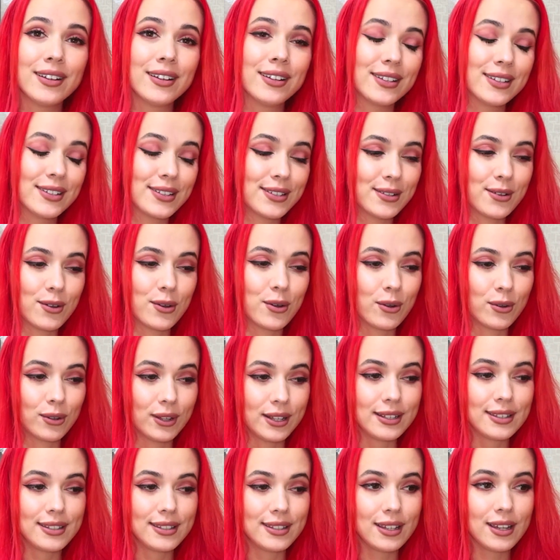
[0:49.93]
So
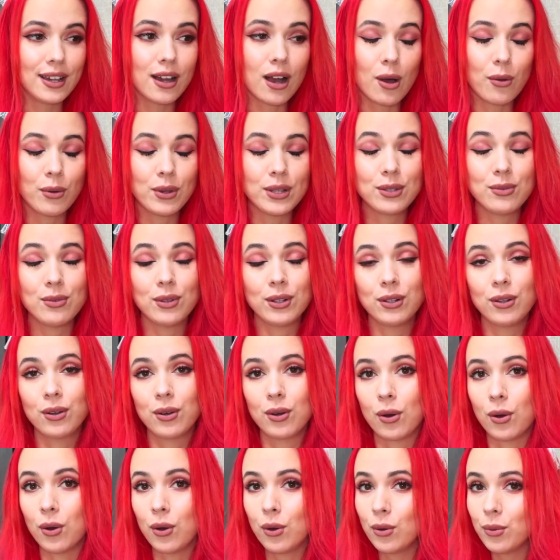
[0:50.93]
let's see how it will
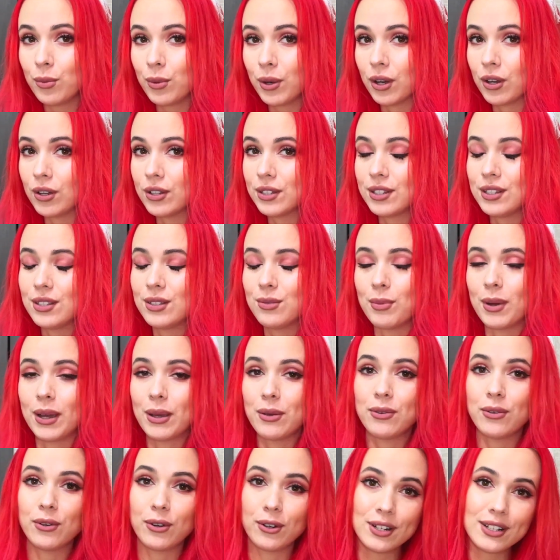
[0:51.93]
go because it's my
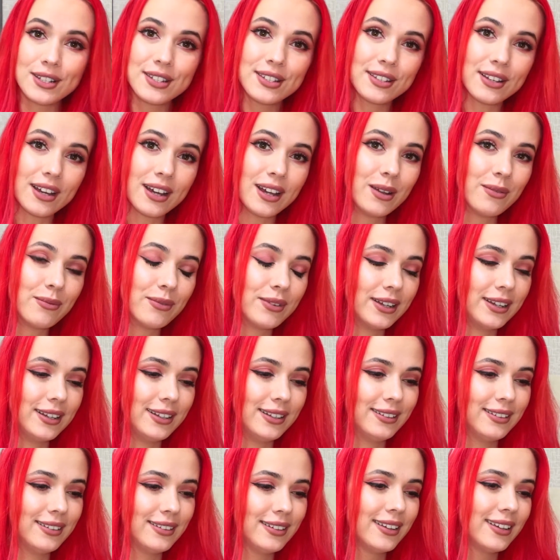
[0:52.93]
first time,
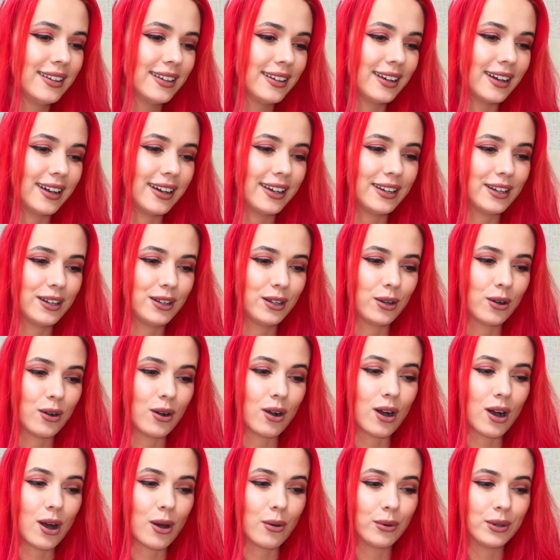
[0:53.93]
and I don't know
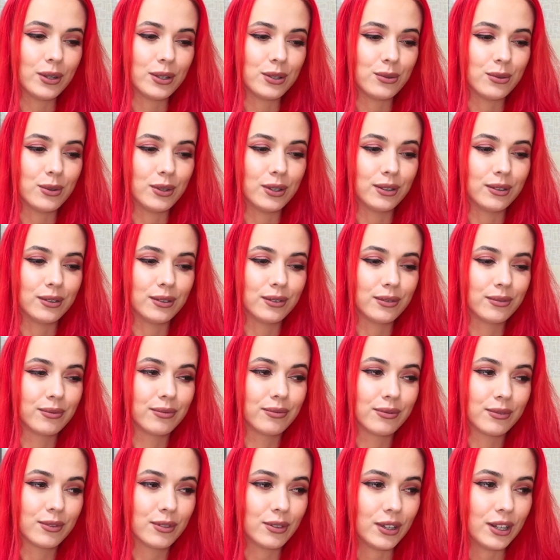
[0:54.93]
how it will
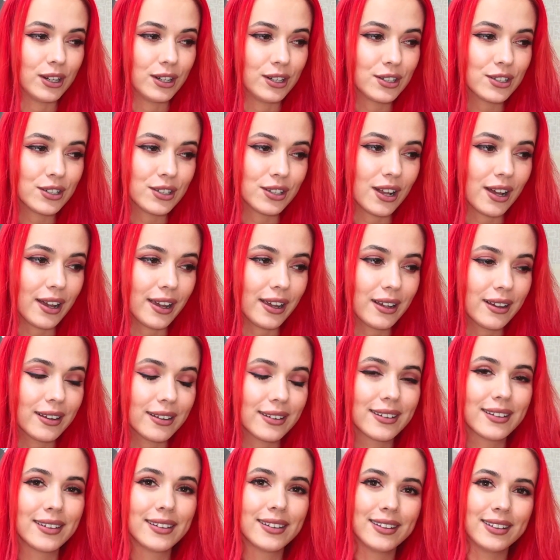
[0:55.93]
finish. Like
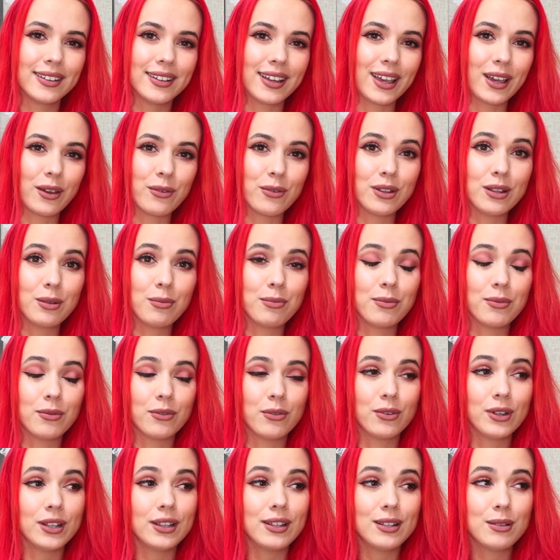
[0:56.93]
will
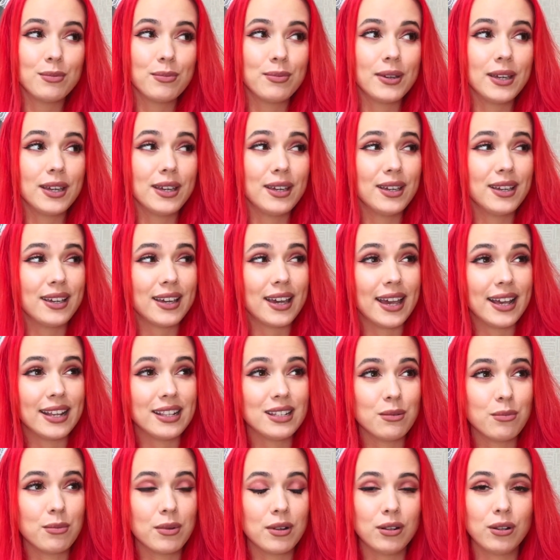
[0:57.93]
it be
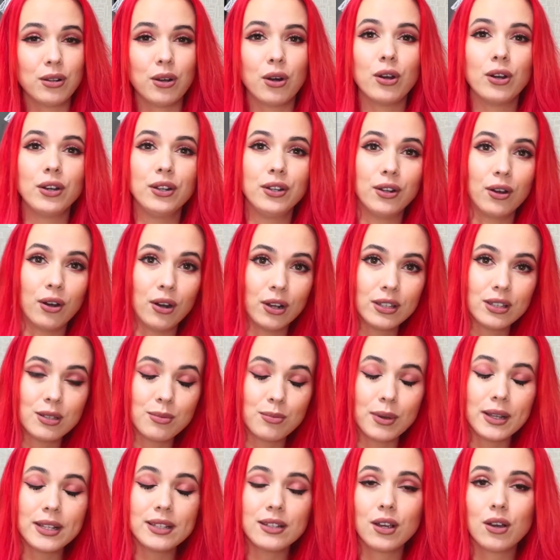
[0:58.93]
edible or not?
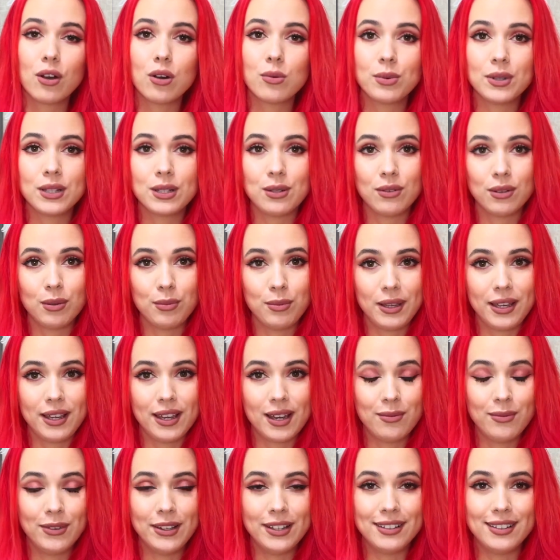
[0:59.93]
But I hope it will be
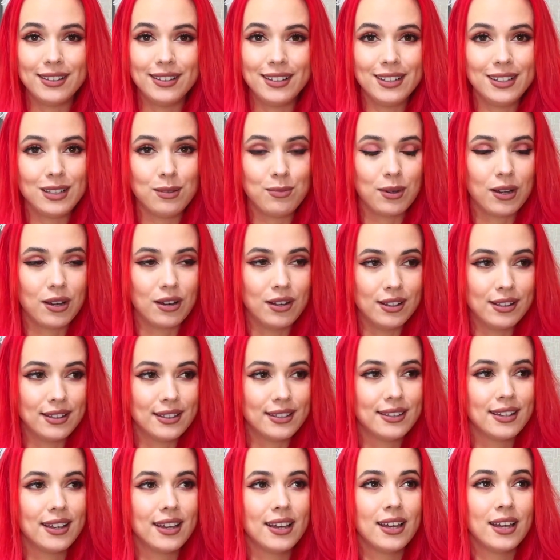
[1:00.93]
yummy at least because
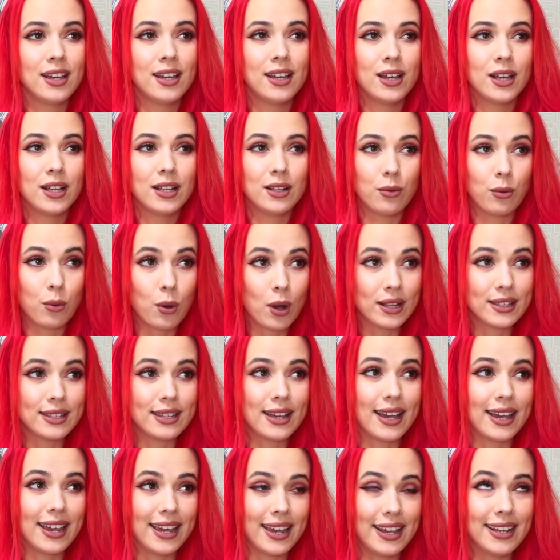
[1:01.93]
what
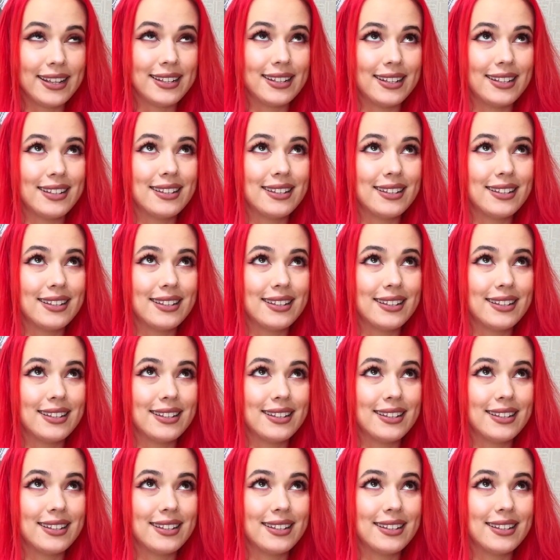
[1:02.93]
I ate in